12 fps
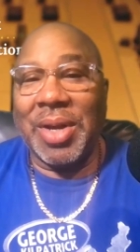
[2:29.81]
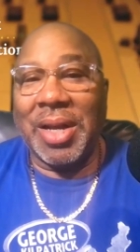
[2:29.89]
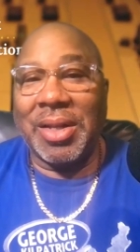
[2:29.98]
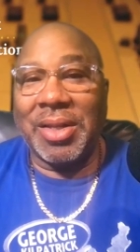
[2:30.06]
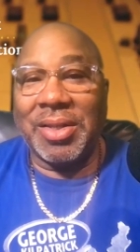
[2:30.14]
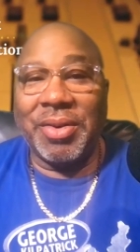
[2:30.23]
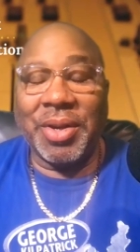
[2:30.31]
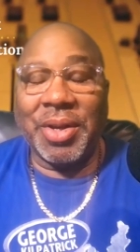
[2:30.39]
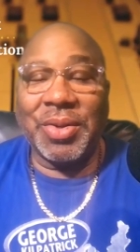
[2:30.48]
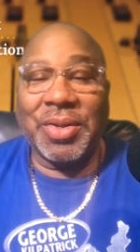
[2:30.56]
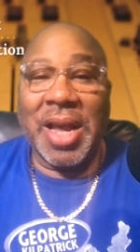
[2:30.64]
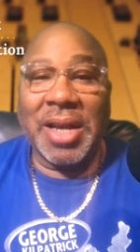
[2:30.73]
We got the
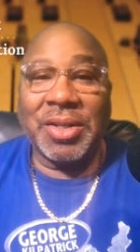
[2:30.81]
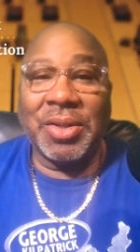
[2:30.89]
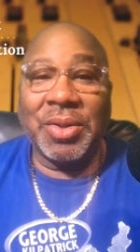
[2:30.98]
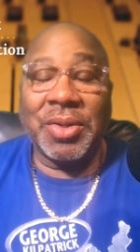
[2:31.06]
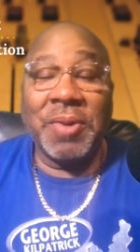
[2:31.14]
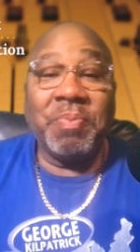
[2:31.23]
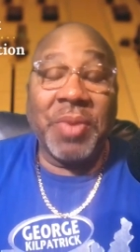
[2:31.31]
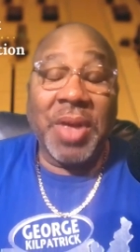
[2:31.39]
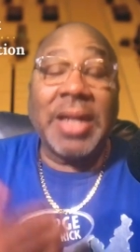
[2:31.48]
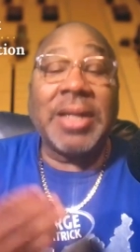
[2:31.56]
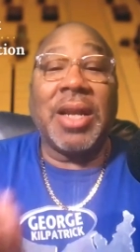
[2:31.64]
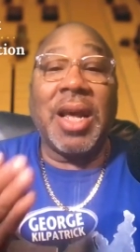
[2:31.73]
Syracuse Nationals,
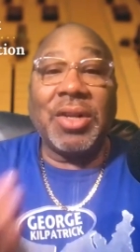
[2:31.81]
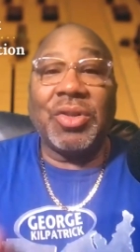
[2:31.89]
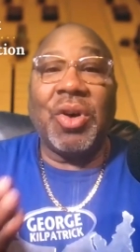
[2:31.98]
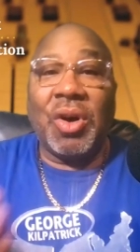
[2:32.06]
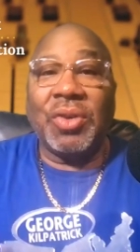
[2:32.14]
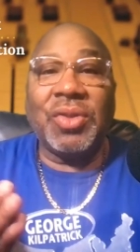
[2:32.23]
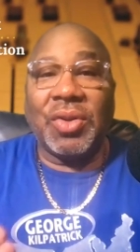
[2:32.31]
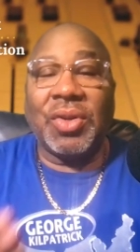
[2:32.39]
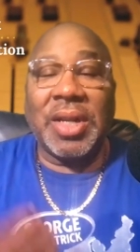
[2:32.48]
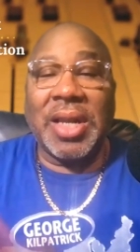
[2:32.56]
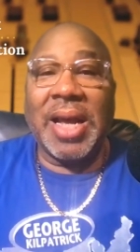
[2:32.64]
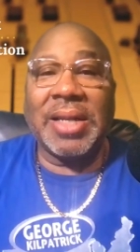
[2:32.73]
and today is also the
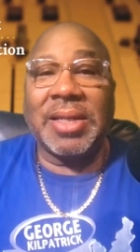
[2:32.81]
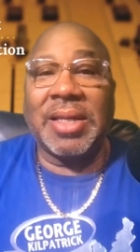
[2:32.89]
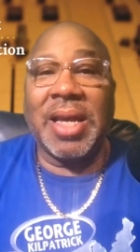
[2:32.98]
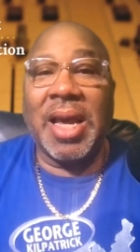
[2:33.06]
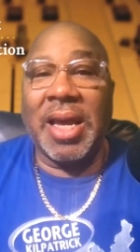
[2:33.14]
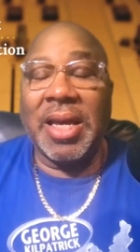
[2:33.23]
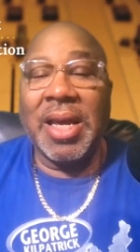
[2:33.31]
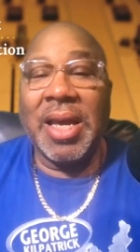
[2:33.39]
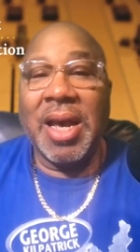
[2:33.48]
last day